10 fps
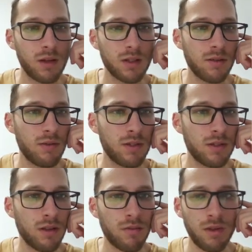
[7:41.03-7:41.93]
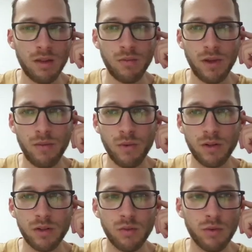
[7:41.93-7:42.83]
So this is a 3, and then we have 1,
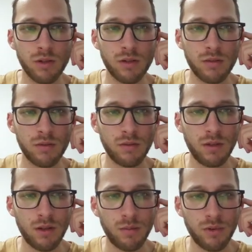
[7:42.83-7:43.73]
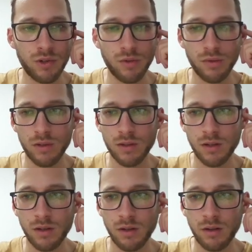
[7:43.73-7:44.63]
2, 1, 2, and I'm pretty sure it's
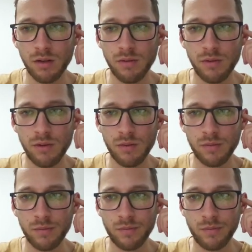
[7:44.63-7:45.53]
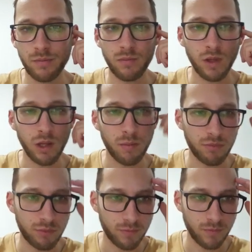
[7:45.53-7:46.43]
unclear for now. Yep.
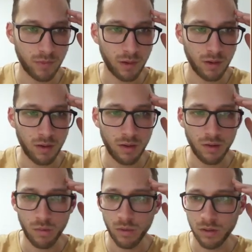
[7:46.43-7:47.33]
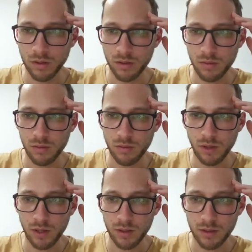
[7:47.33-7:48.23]
1, 2,
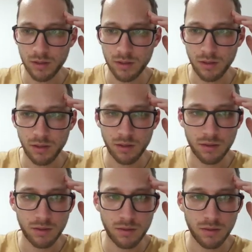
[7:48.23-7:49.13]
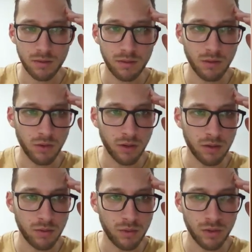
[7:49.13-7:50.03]
8, 6. Okay,
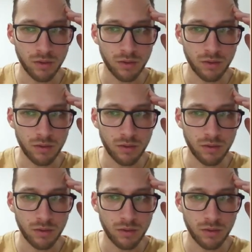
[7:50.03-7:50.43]
we don't.